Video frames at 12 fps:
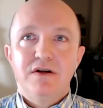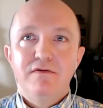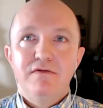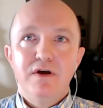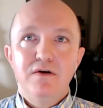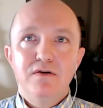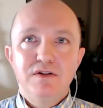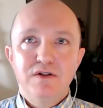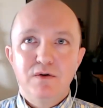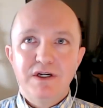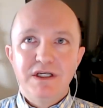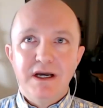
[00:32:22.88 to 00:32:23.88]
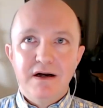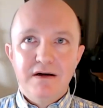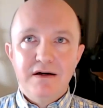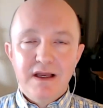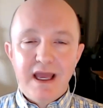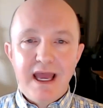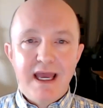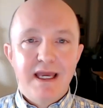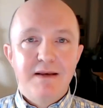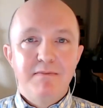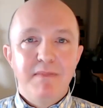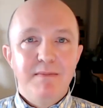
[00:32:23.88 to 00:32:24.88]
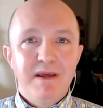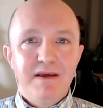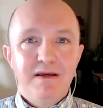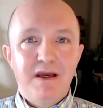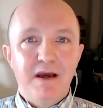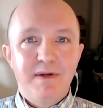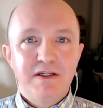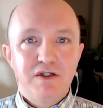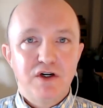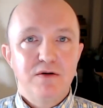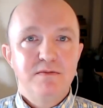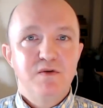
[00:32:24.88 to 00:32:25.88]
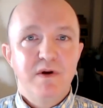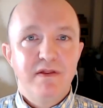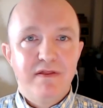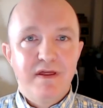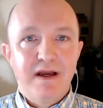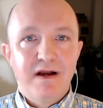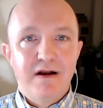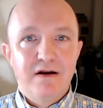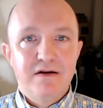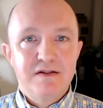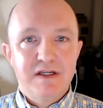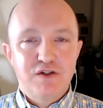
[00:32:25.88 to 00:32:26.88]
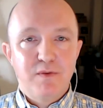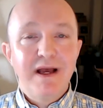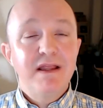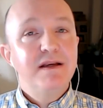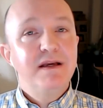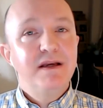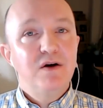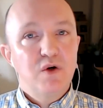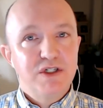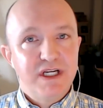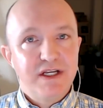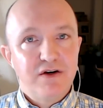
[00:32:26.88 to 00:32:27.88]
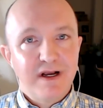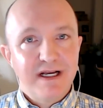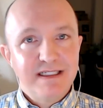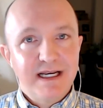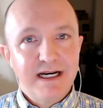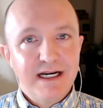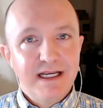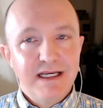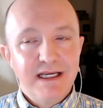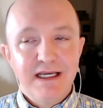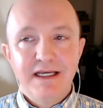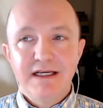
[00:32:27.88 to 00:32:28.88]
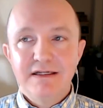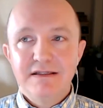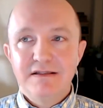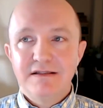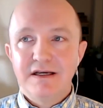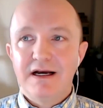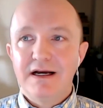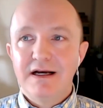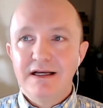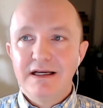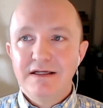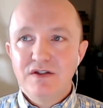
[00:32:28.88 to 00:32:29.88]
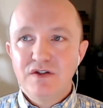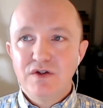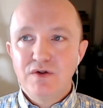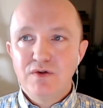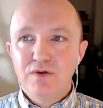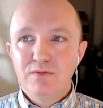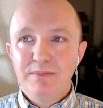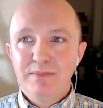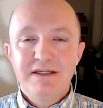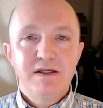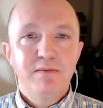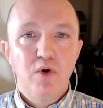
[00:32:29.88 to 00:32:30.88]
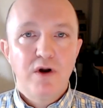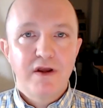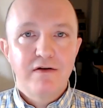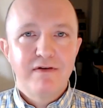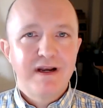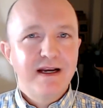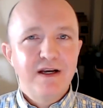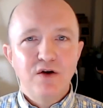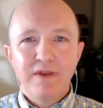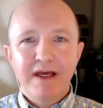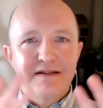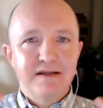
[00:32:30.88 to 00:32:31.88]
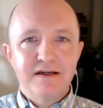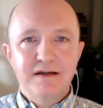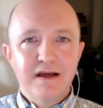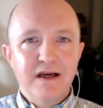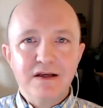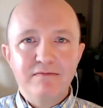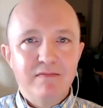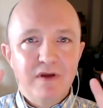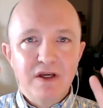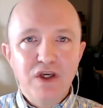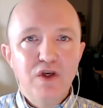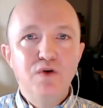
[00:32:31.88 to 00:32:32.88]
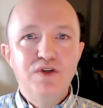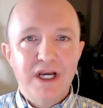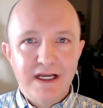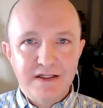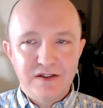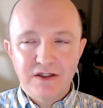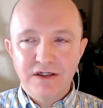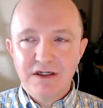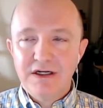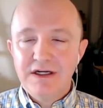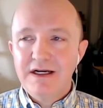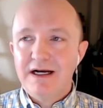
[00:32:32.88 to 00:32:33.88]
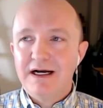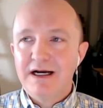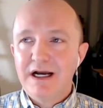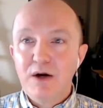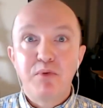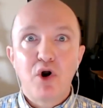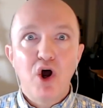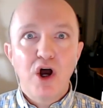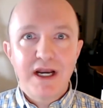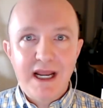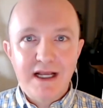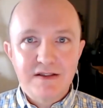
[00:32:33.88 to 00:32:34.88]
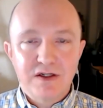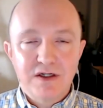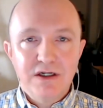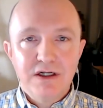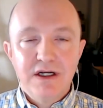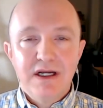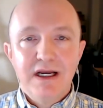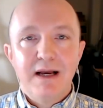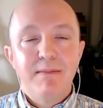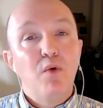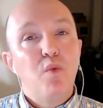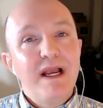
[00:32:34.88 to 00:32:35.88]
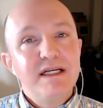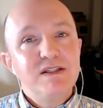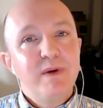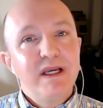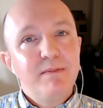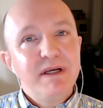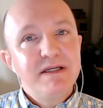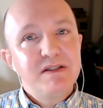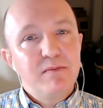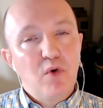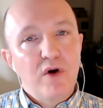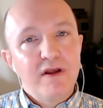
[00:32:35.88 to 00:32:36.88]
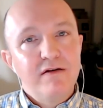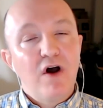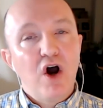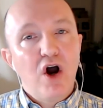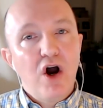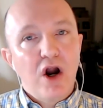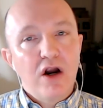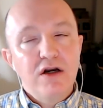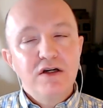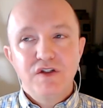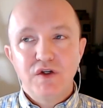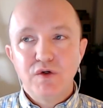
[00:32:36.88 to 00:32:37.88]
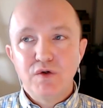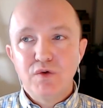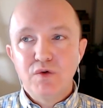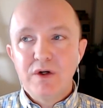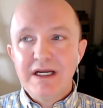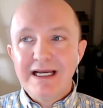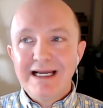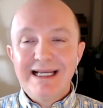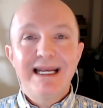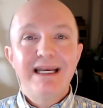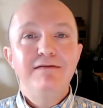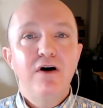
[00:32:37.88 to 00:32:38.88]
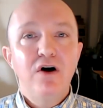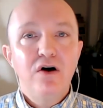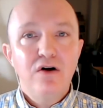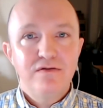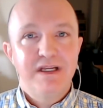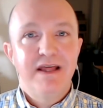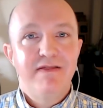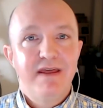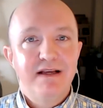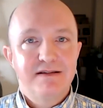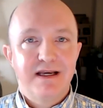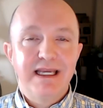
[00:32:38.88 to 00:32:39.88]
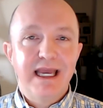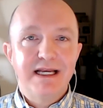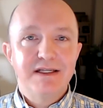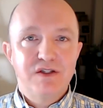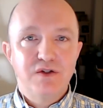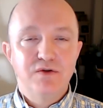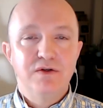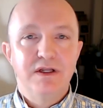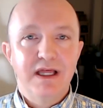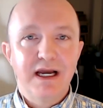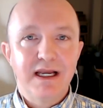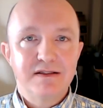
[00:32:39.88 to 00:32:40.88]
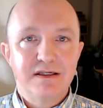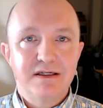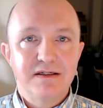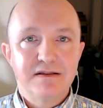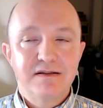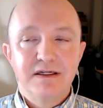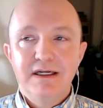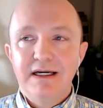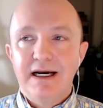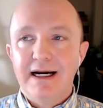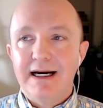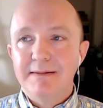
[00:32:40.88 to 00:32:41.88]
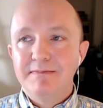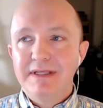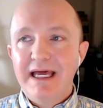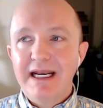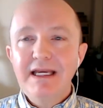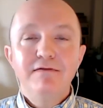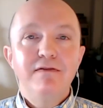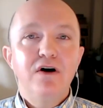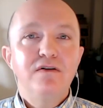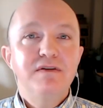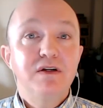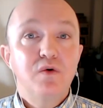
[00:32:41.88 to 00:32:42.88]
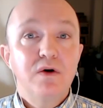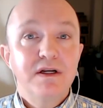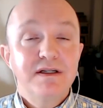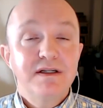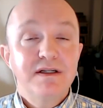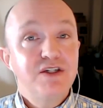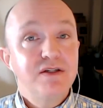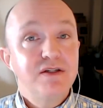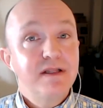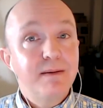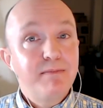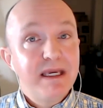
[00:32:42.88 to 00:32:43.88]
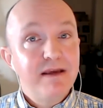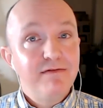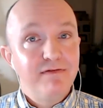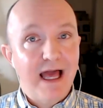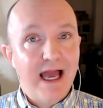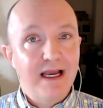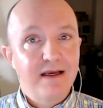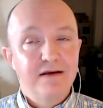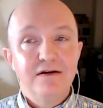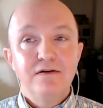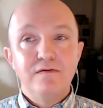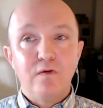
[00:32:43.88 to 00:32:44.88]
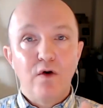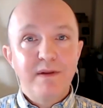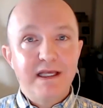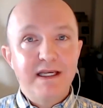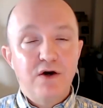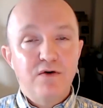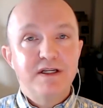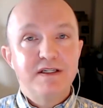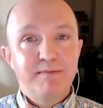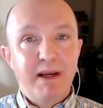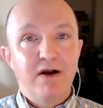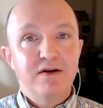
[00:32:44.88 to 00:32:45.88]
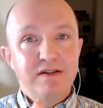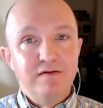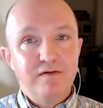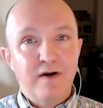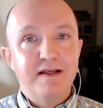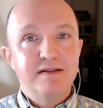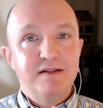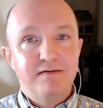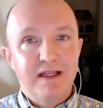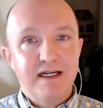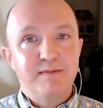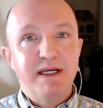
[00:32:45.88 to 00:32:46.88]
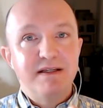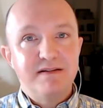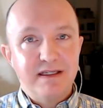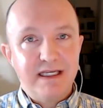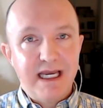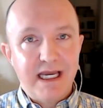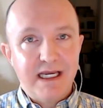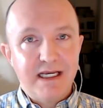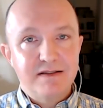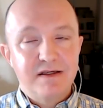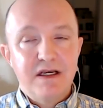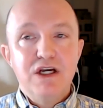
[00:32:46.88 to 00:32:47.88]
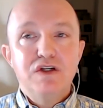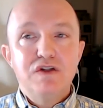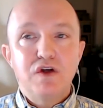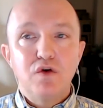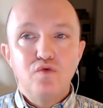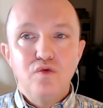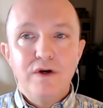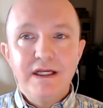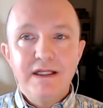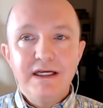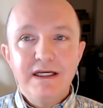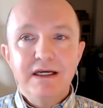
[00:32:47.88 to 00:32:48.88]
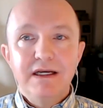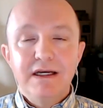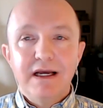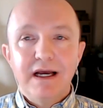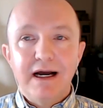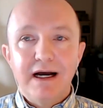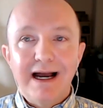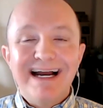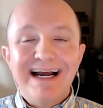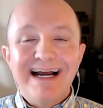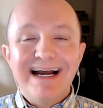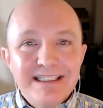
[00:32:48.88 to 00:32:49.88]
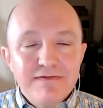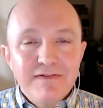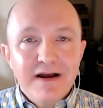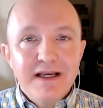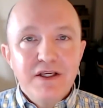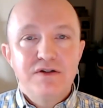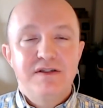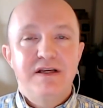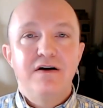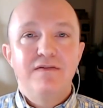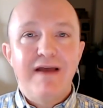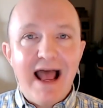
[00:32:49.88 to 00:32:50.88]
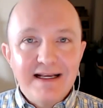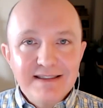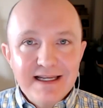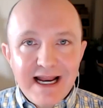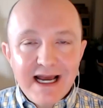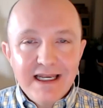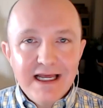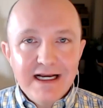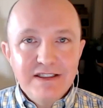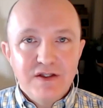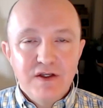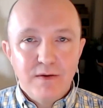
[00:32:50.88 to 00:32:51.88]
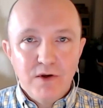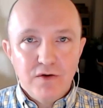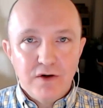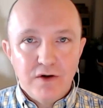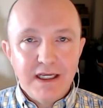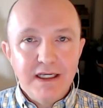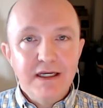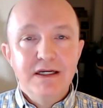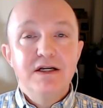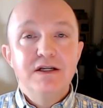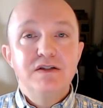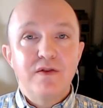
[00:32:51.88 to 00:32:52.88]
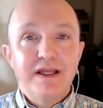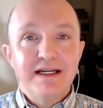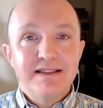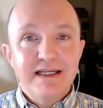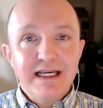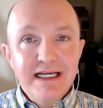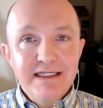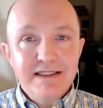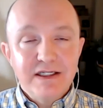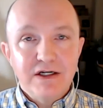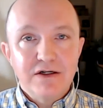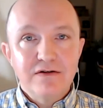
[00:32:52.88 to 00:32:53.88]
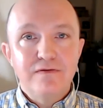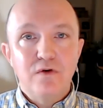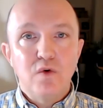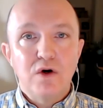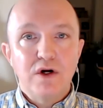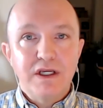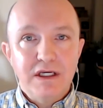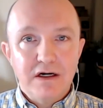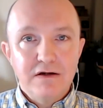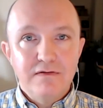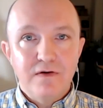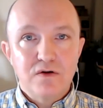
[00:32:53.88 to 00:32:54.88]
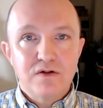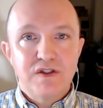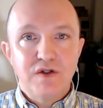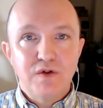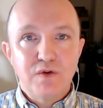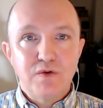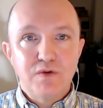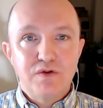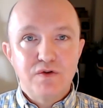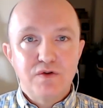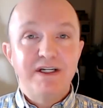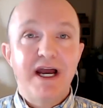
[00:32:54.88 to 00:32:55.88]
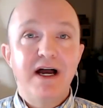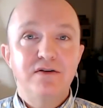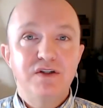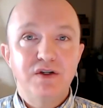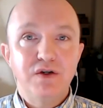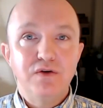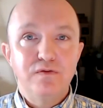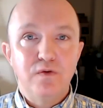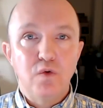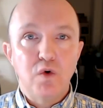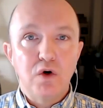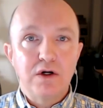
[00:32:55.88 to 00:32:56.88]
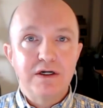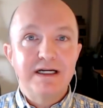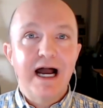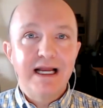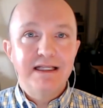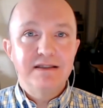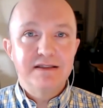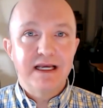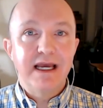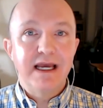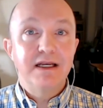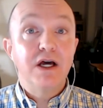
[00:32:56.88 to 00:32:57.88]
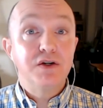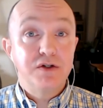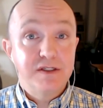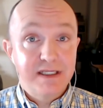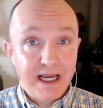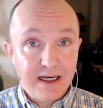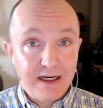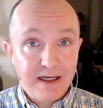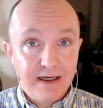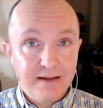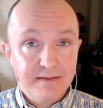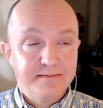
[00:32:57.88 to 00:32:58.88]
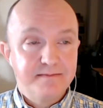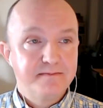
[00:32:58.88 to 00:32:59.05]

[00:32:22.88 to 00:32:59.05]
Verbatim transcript: of those who are young and maybe coming to terms with their sexuality or gender identity is uh, is to be supportive. And I know that's a, a, a huge answer, uh, a broad answer, but ways we can be supportive are to get involved in things like gay student alliances, um, getting involved in organizations like PFLAG, formerly known as Parents and Friends of Lesbians and Gays. So, really uh, identifying yourself as an ally to the community so that it's easier for young folks to, to reach out to you for guidance and understanding.